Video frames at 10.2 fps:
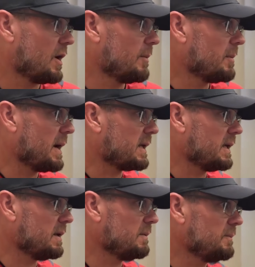coming back
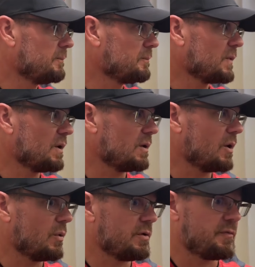in, you
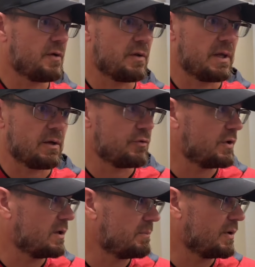know, and you feel the
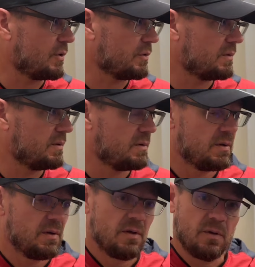energy in the building
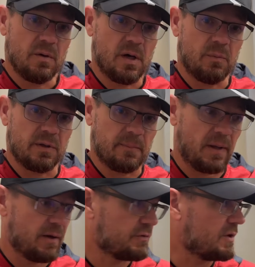with the
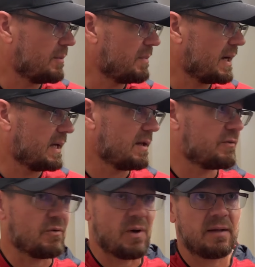players come back in.
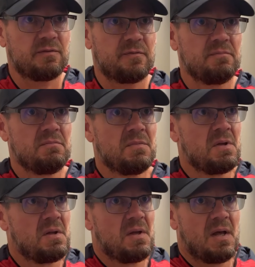So
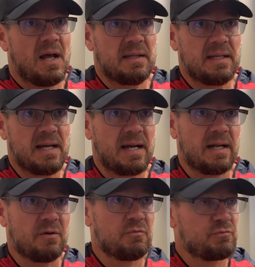I think I
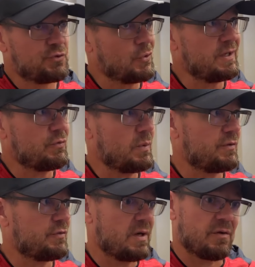kind of truly
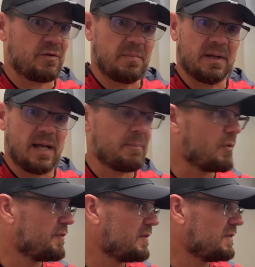switched gears about April
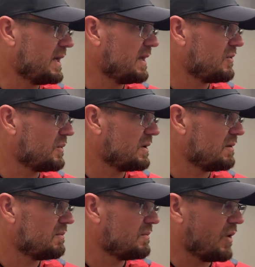15th when
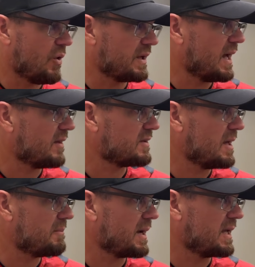all the guys
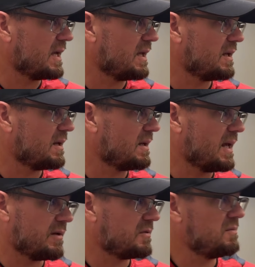got back in, and
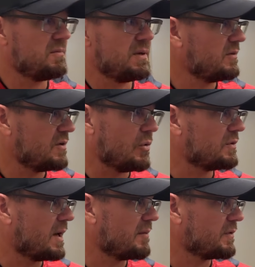hey, it's go
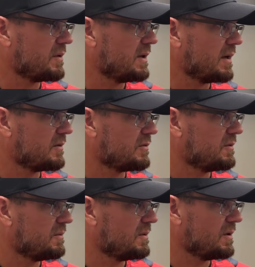time for the next,
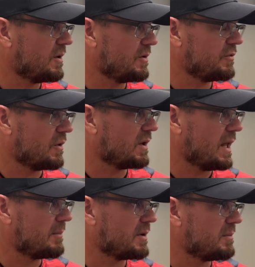you know, you start
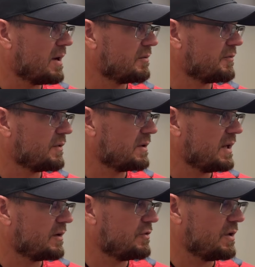climbing the mountain for the
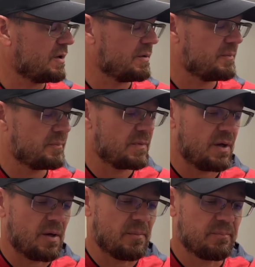next year.
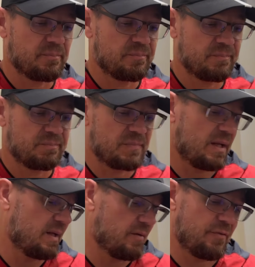
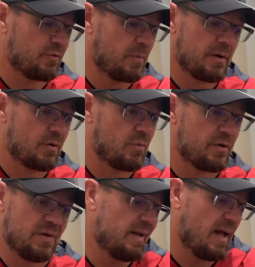And then the first part of your
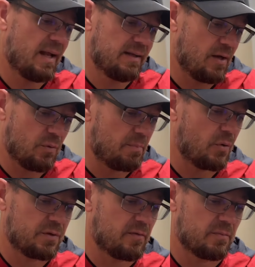question, I dealt with
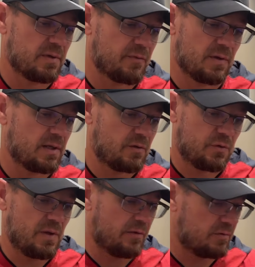both of them differently. The
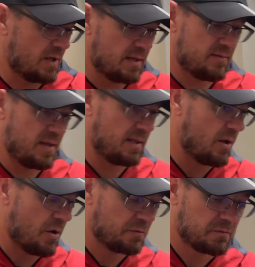2019
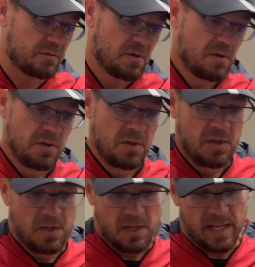loss,
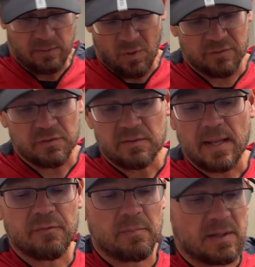I didn't watch the
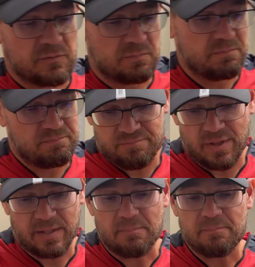tape for
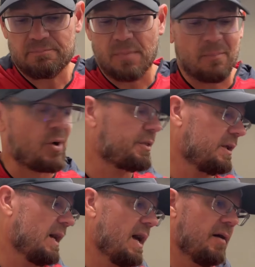probably a month
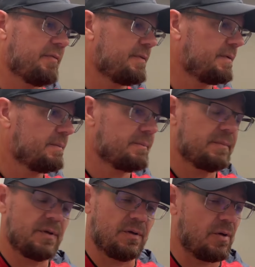and a half.
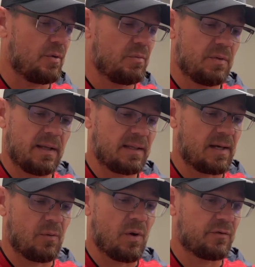You know, I think
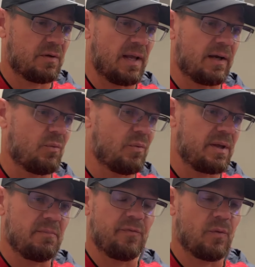I watched it like a
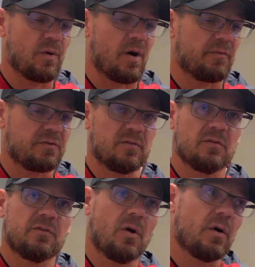week before off season
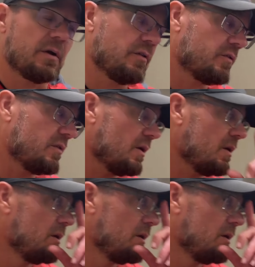started, just to